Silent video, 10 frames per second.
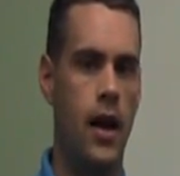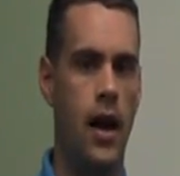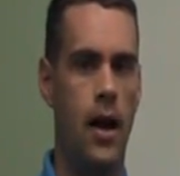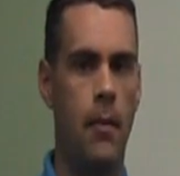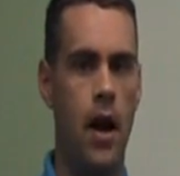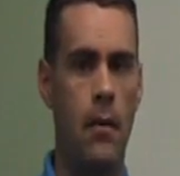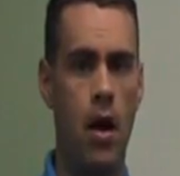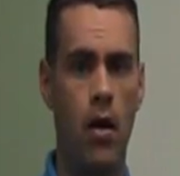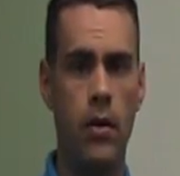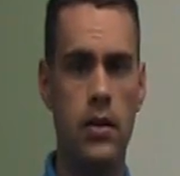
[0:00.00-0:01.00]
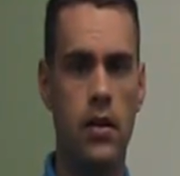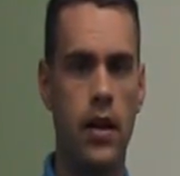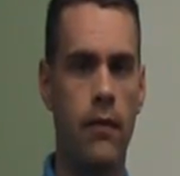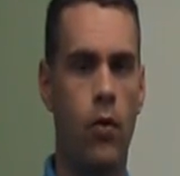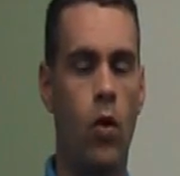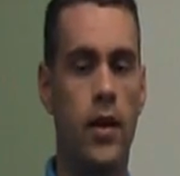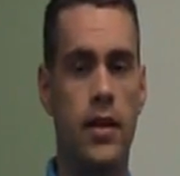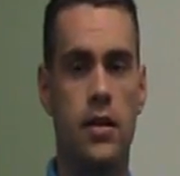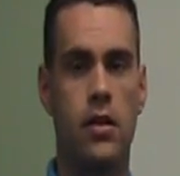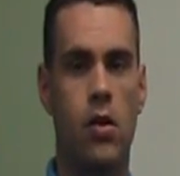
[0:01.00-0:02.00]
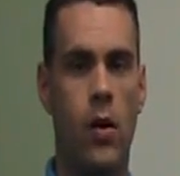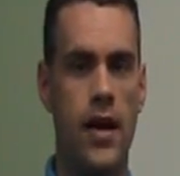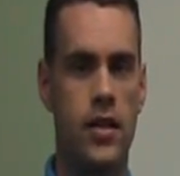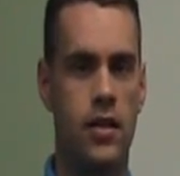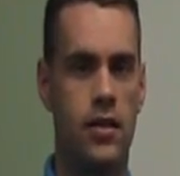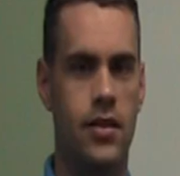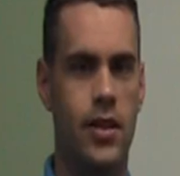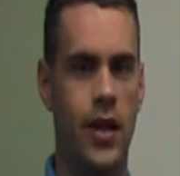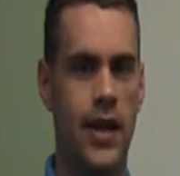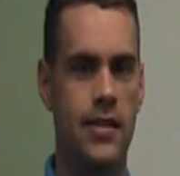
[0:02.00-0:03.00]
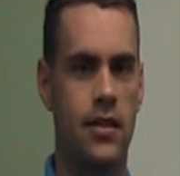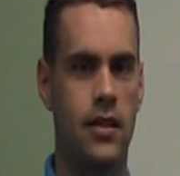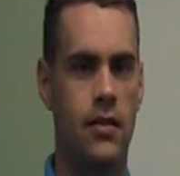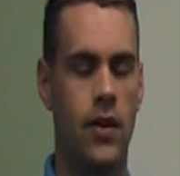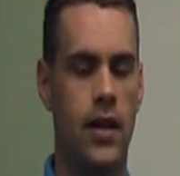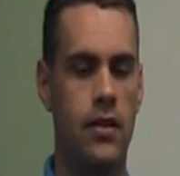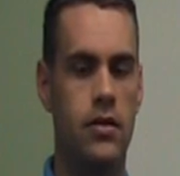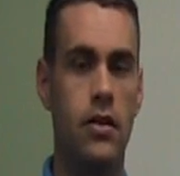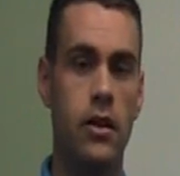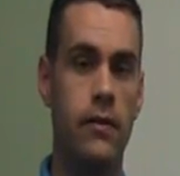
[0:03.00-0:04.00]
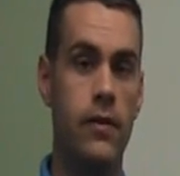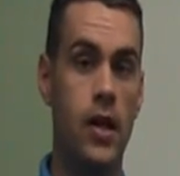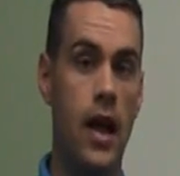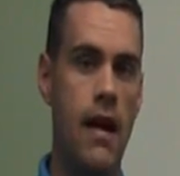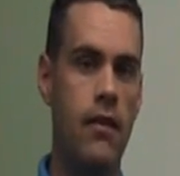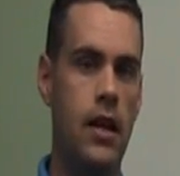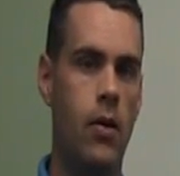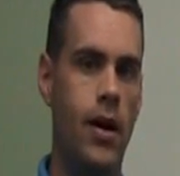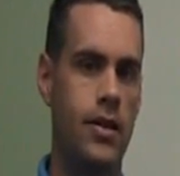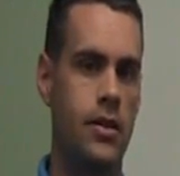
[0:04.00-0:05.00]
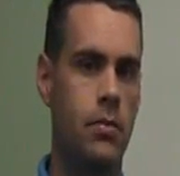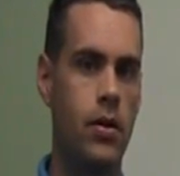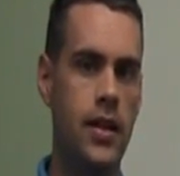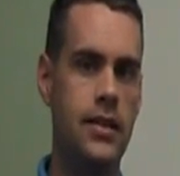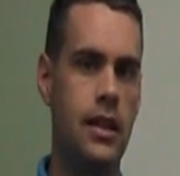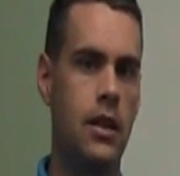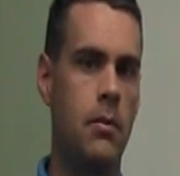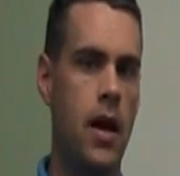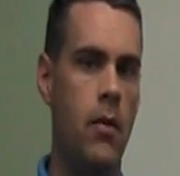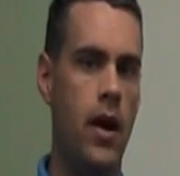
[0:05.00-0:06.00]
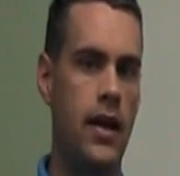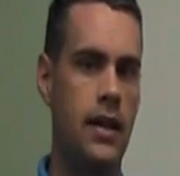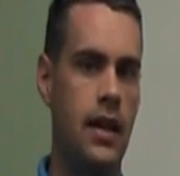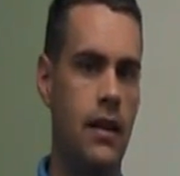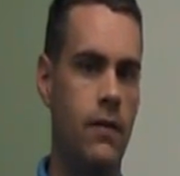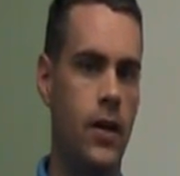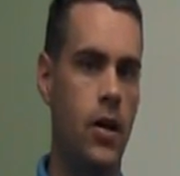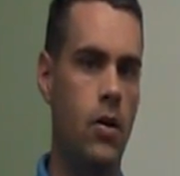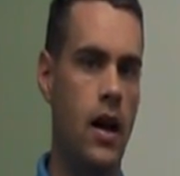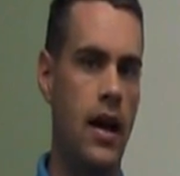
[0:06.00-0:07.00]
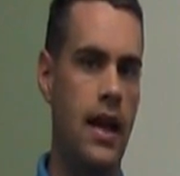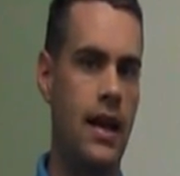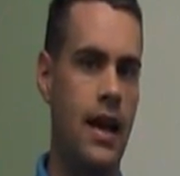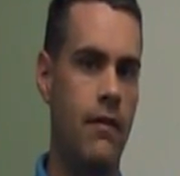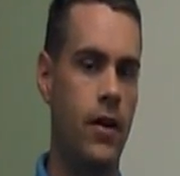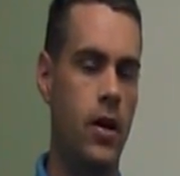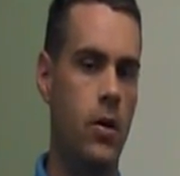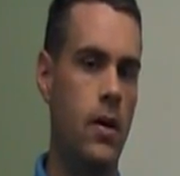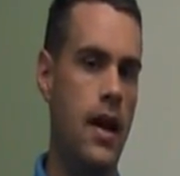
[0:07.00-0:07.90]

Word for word: Um, I'm always looking for additional questions to answer in this video, so if you have any questions, please send them my way to info, I-N-F-O,